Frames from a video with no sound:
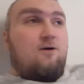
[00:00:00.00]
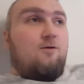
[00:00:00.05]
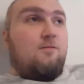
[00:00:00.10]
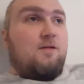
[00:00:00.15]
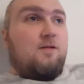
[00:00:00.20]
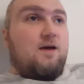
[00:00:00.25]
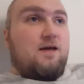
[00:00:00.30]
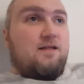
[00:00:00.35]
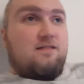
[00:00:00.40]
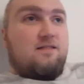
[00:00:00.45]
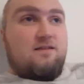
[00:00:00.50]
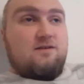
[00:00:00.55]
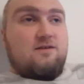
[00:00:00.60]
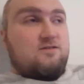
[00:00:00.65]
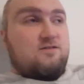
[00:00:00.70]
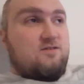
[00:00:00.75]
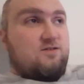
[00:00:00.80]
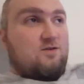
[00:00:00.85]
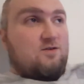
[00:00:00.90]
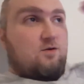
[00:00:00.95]
I'm like,
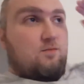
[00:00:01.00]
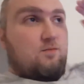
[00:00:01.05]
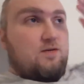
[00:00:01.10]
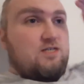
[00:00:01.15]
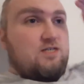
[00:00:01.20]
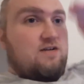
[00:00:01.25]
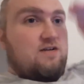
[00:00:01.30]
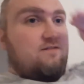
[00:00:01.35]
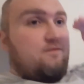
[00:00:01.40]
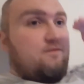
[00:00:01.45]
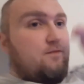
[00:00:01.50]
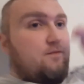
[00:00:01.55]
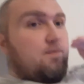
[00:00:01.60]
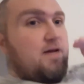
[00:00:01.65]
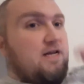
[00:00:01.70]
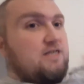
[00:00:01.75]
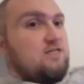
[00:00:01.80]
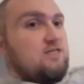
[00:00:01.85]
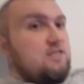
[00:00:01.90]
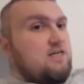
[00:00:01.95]
there's so much
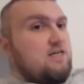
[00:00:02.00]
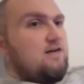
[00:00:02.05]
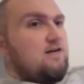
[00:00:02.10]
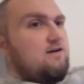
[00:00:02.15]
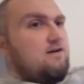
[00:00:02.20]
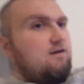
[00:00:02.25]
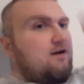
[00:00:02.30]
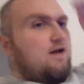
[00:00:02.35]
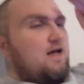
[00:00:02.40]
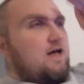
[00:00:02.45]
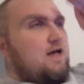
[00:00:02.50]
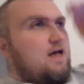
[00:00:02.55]
information here,